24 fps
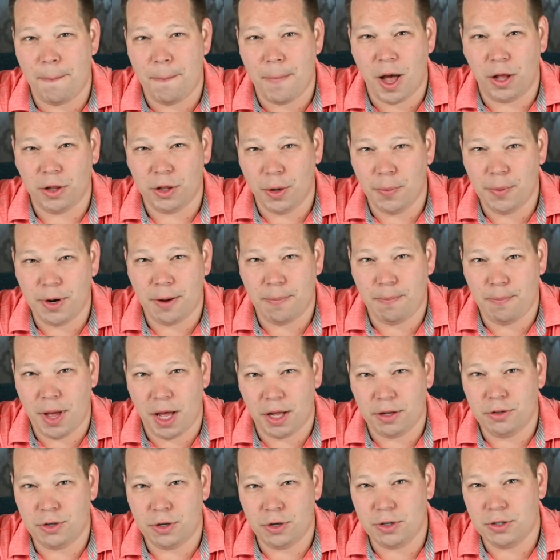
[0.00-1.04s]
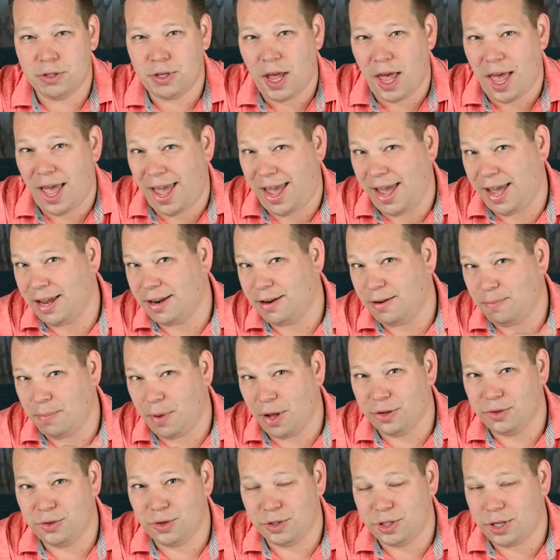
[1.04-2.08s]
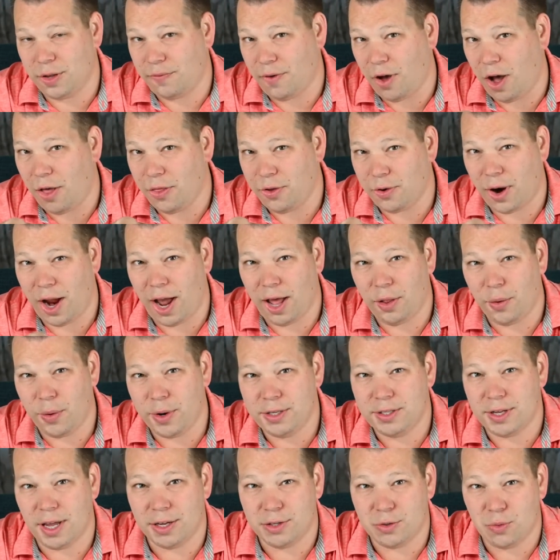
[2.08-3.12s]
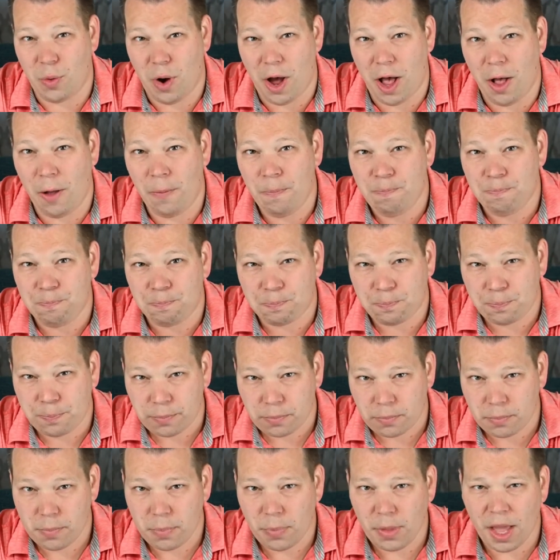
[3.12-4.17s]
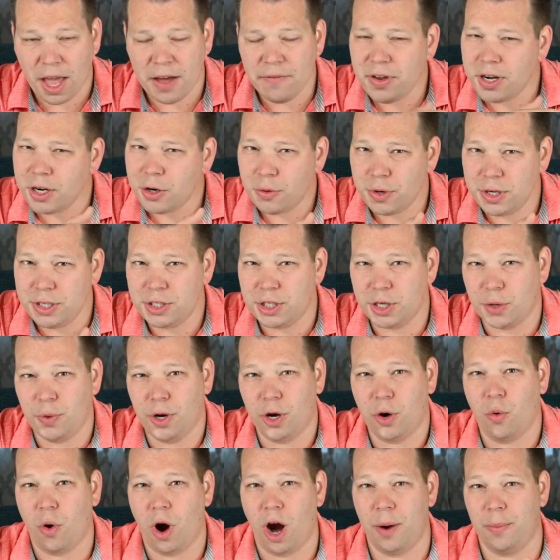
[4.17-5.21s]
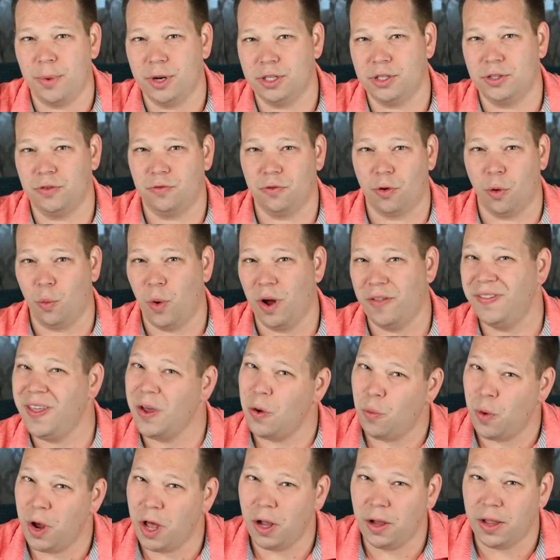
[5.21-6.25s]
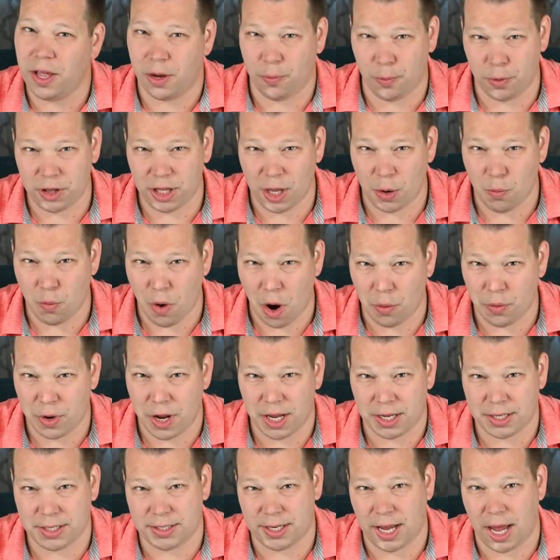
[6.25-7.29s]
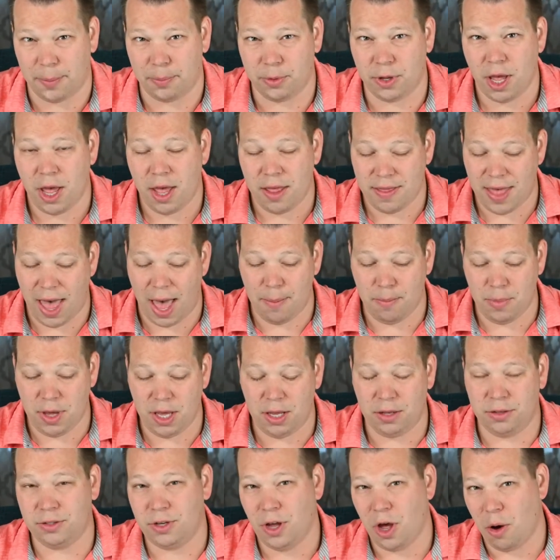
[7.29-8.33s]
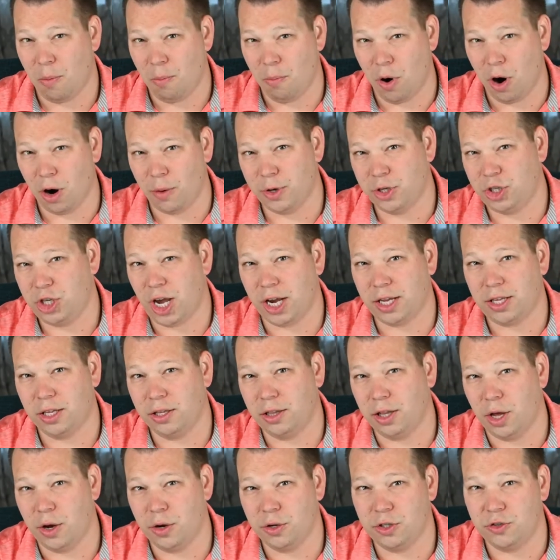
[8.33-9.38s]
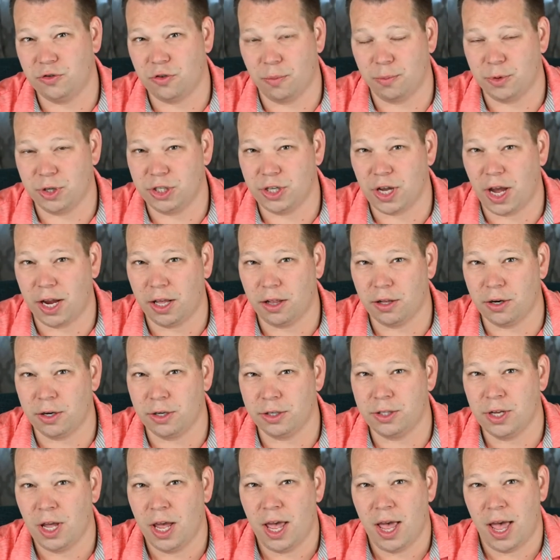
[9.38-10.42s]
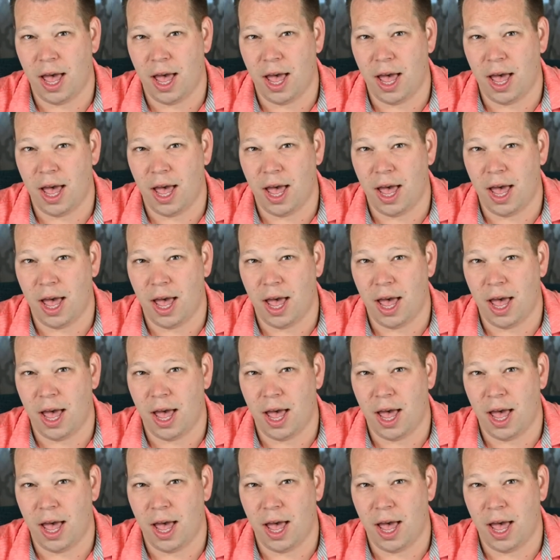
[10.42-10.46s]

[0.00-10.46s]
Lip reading: aluminum melters and melters of other alloys as well have increased their requirements for what they will and what they won't accept. That means more rejected loads from recyclers.